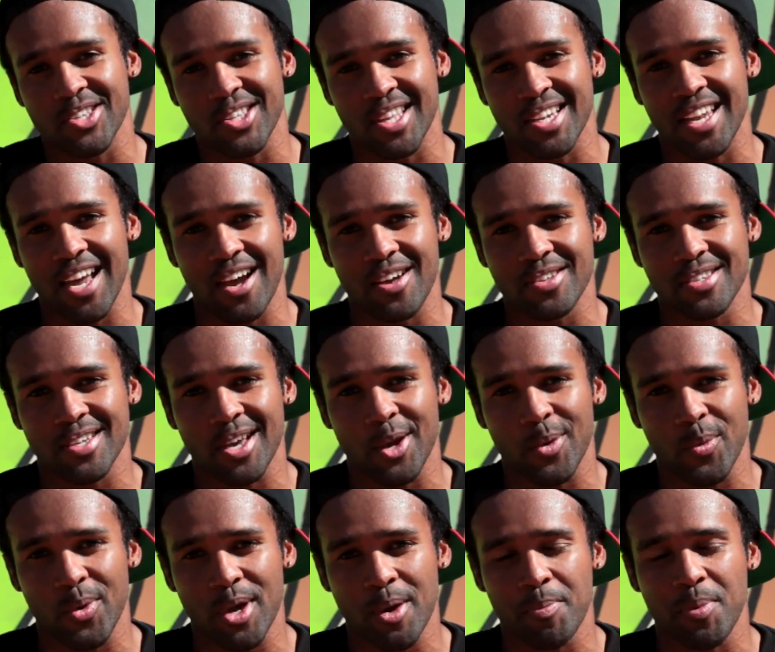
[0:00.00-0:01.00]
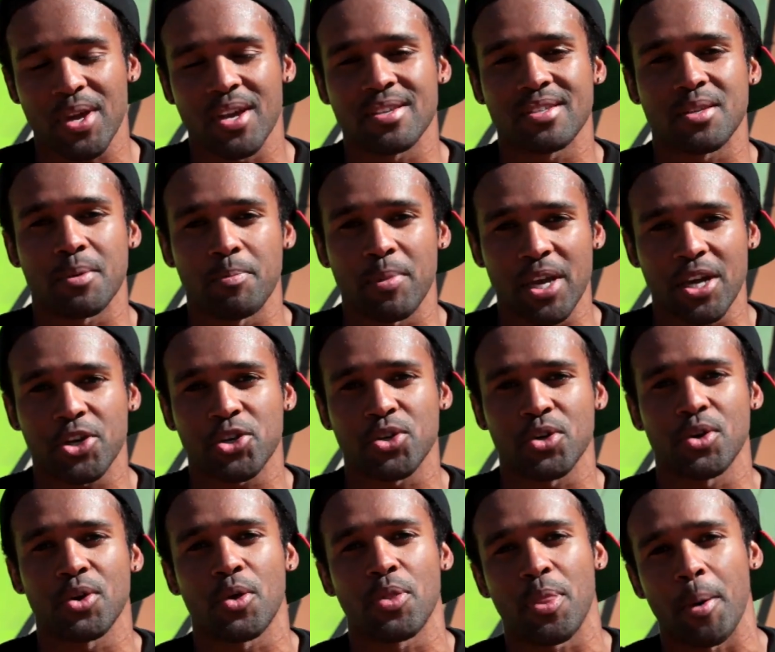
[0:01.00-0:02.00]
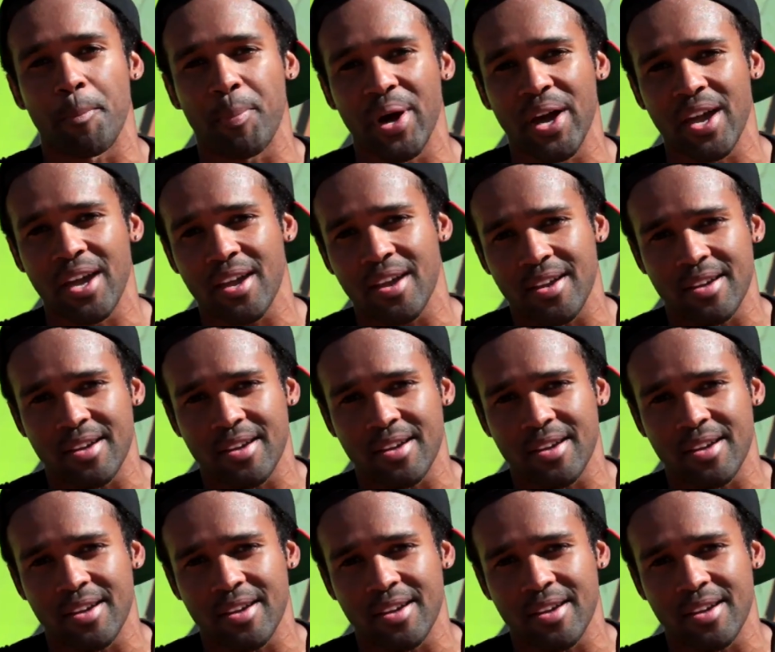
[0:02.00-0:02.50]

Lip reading: to the downside whip is to make sure the bike